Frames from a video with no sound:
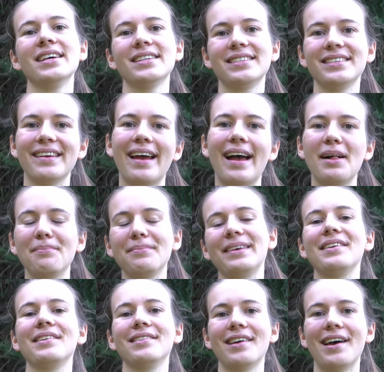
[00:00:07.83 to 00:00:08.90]
to help
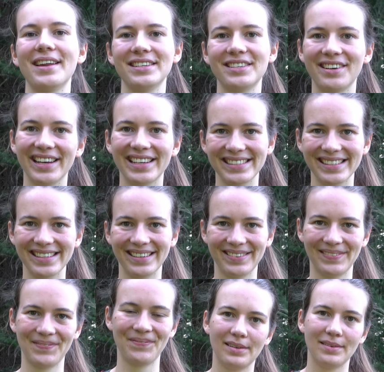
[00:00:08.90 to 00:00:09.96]
you learn tricks.
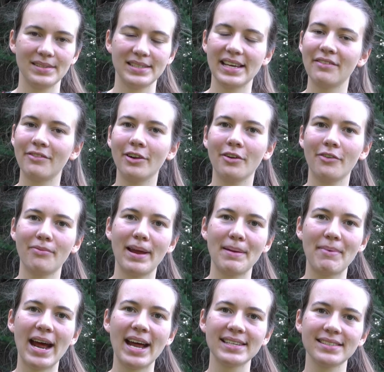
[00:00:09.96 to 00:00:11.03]
Several of my
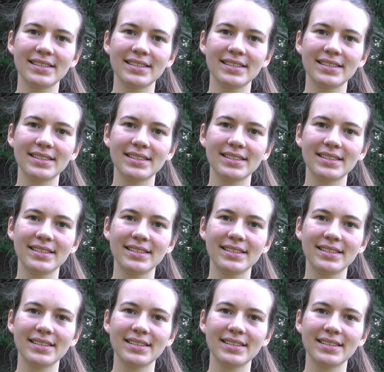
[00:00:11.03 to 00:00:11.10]
past